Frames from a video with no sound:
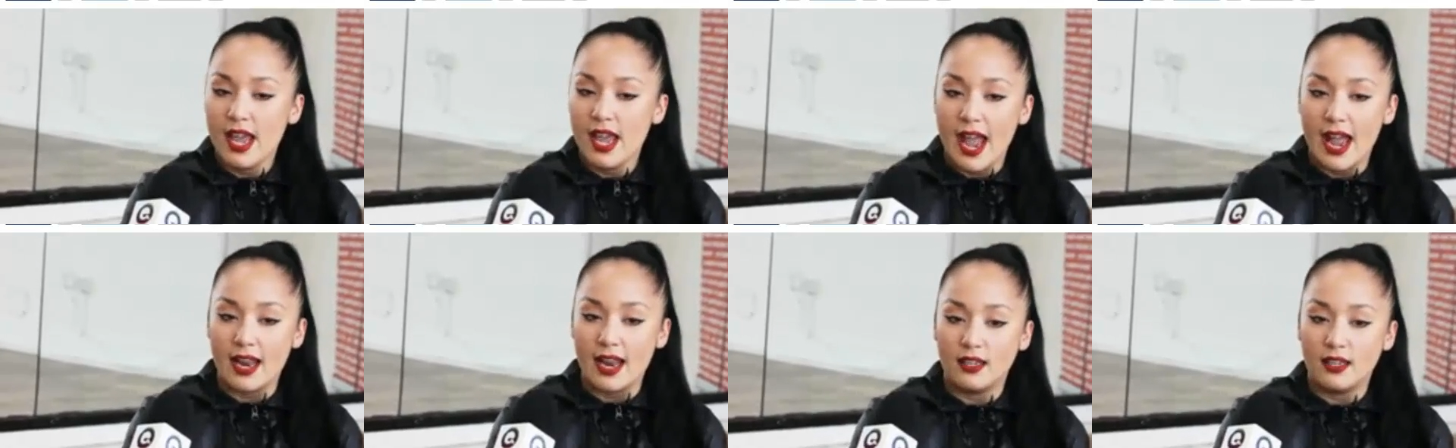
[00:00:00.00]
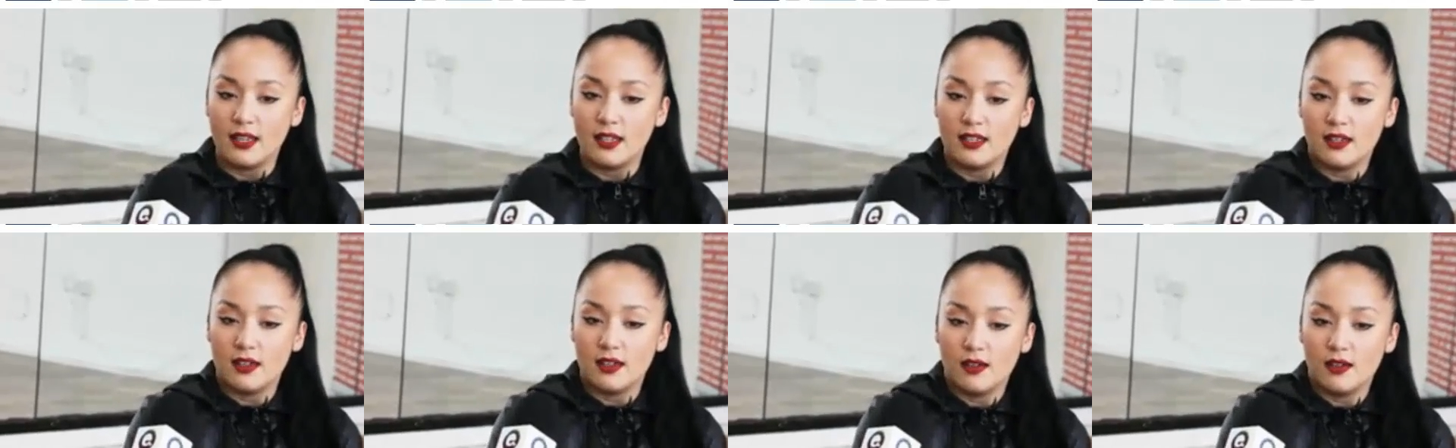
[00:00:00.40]

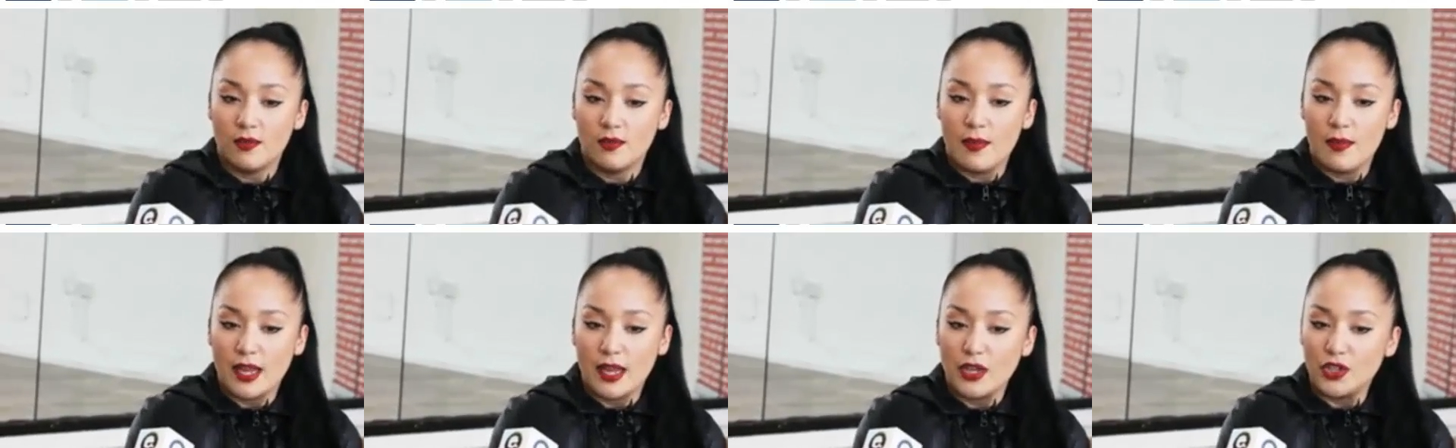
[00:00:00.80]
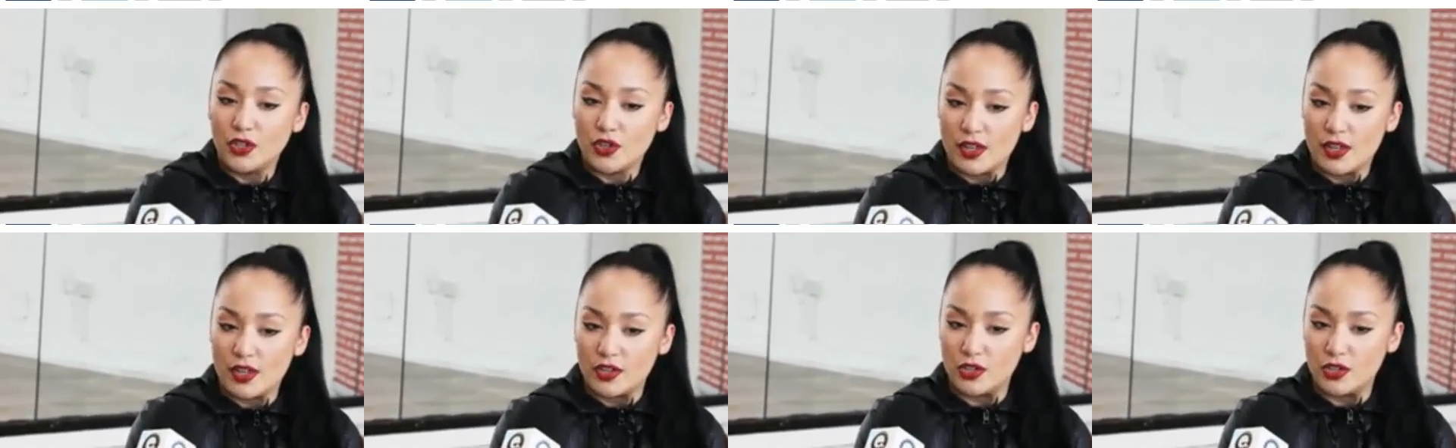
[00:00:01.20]
and making
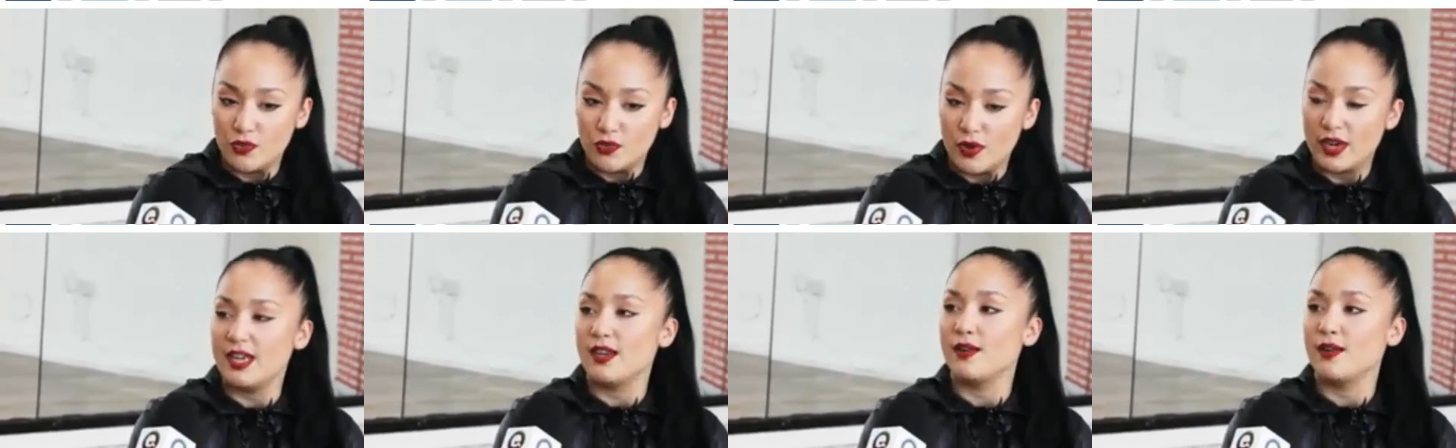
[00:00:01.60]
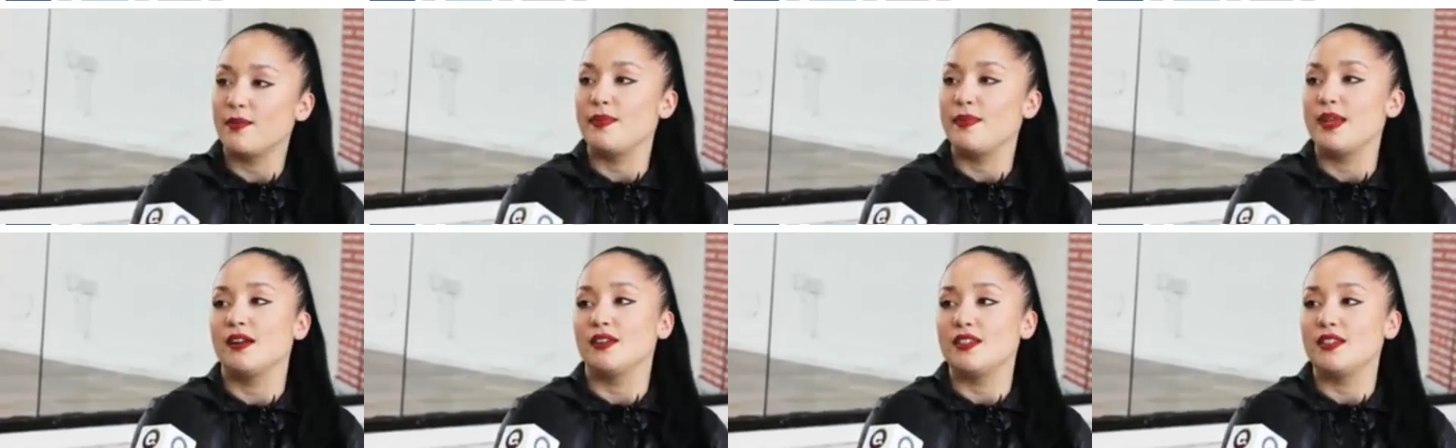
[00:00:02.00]
sure that she's ready to
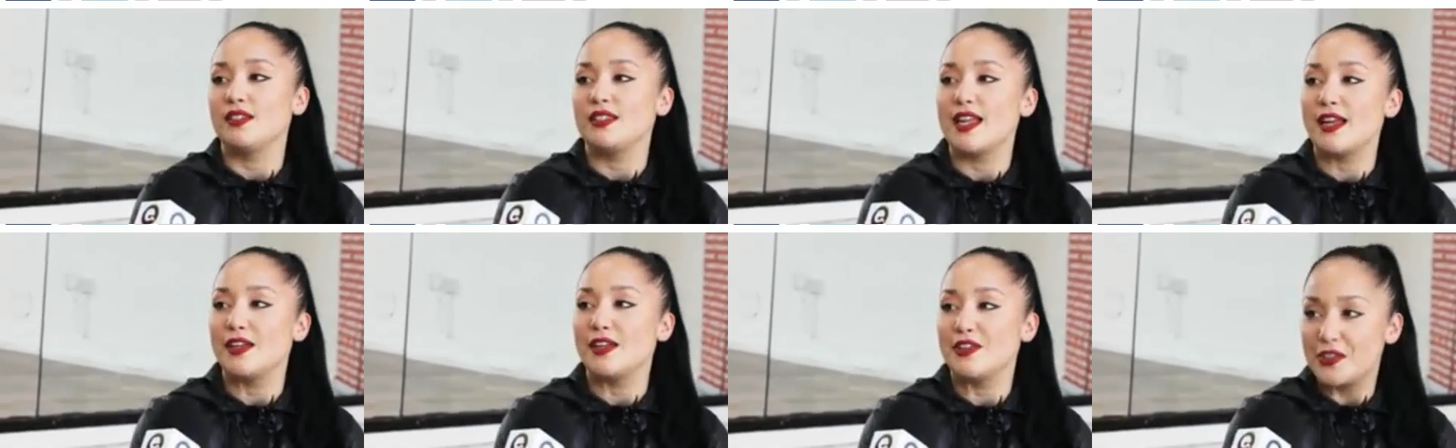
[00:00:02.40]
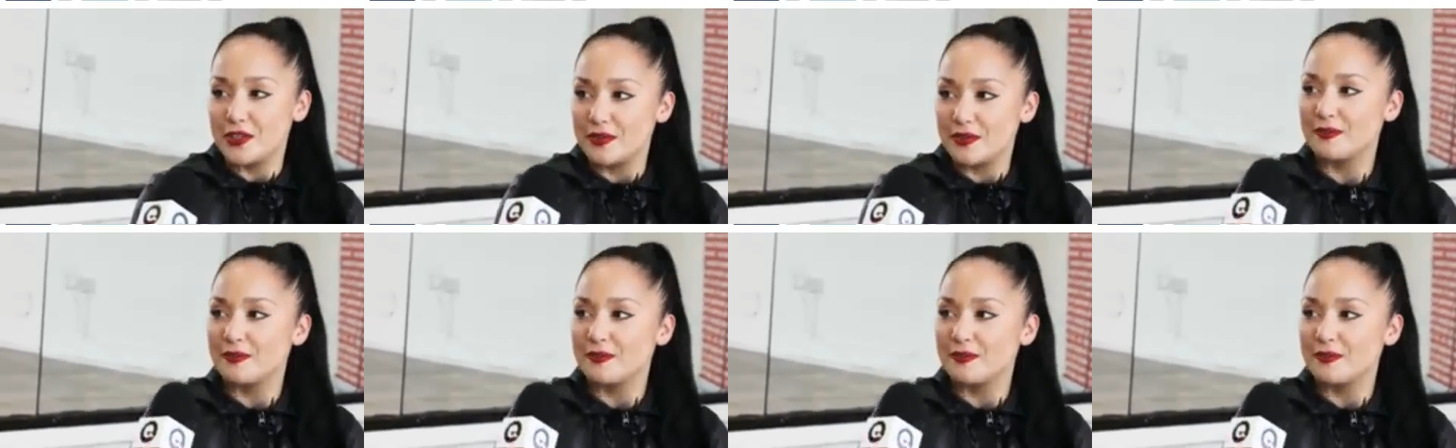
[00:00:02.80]
be on stage.